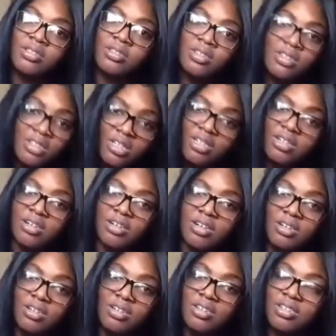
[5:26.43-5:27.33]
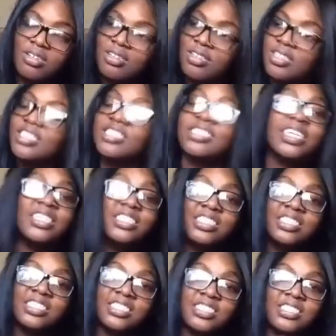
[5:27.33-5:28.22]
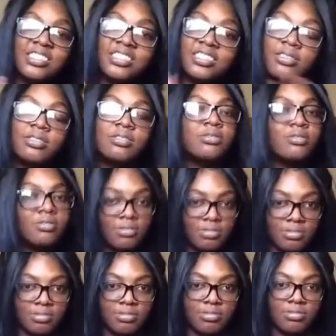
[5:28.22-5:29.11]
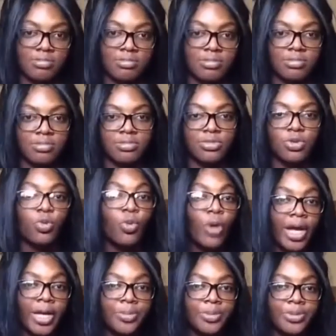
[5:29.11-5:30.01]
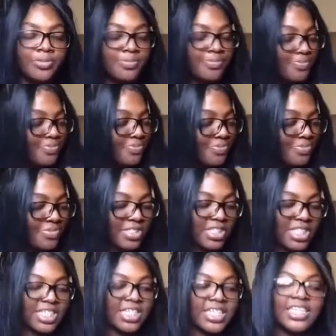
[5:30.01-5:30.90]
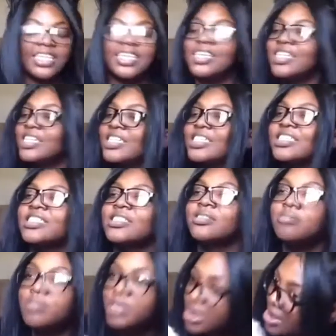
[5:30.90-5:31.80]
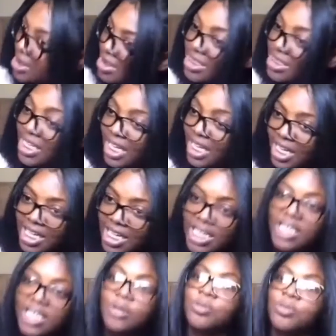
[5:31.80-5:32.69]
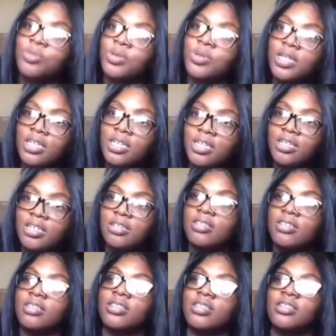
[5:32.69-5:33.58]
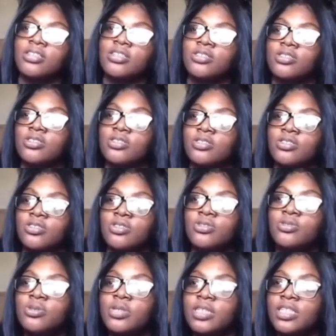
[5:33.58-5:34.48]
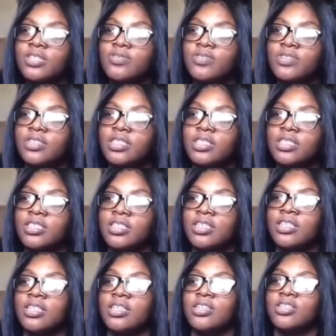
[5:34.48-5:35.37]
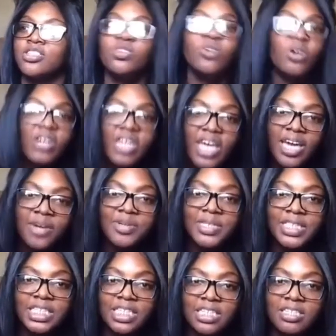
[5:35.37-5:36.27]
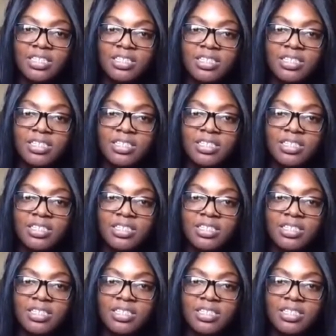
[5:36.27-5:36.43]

Ugh, that's just rape. Cause I'm just like, bruh, like, you okay with it.